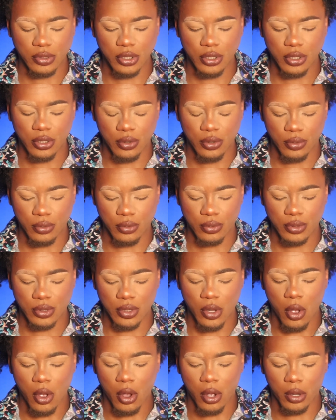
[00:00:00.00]
to
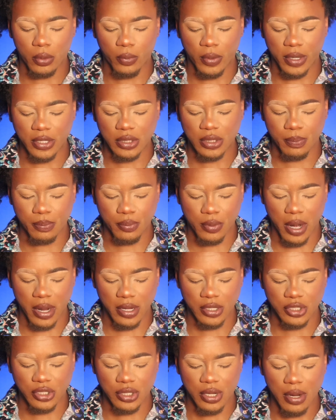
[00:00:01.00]
use on which
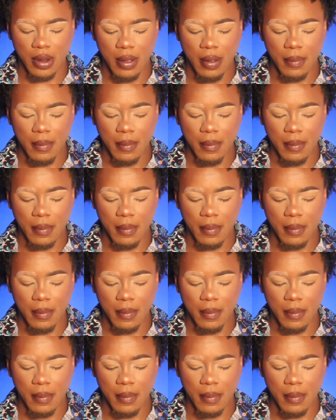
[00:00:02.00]
brush.